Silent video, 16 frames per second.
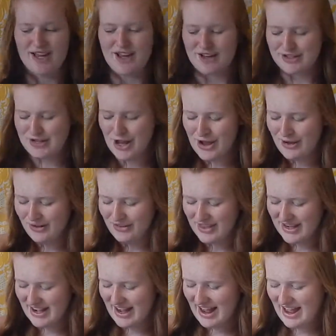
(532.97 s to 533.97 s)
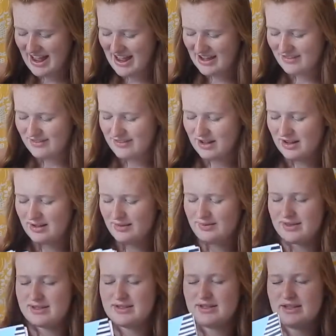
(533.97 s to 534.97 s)
So then I have,
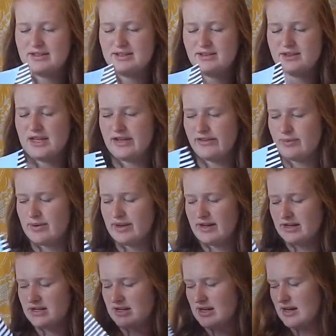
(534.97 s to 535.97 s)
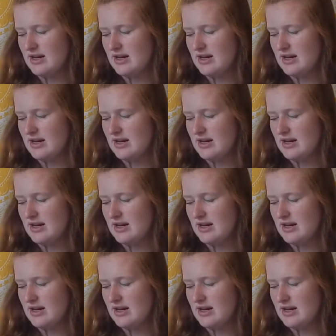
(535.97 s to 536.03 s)
this is like a little cover page,